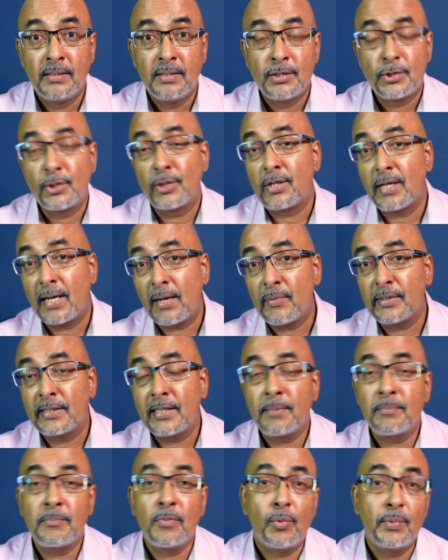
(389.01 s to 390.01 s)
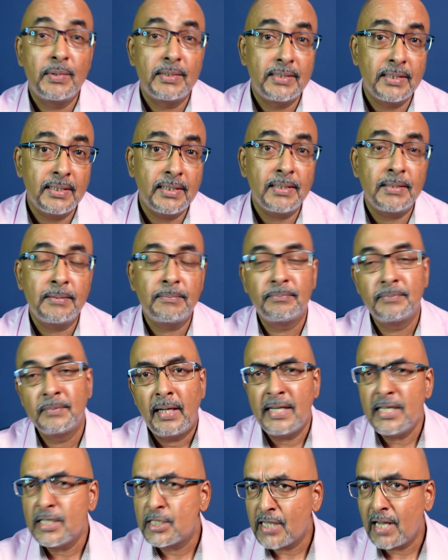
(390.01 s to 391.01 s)
So I caught up with him over dinner,
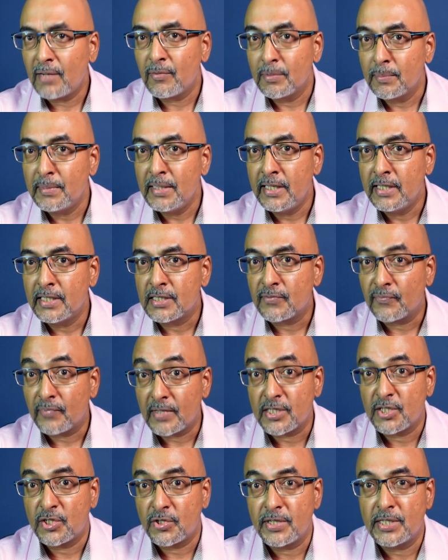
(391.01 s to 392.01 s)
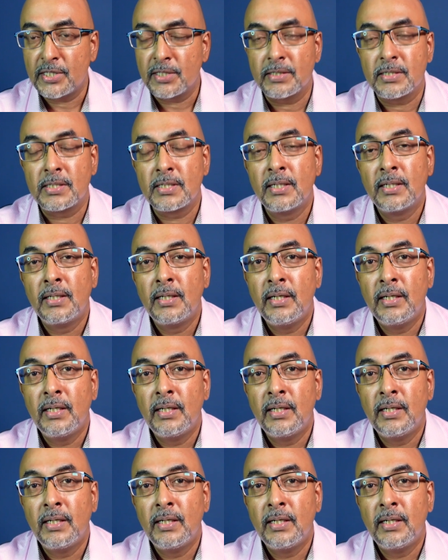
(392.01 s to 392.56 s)
and he shared with me his frustrations.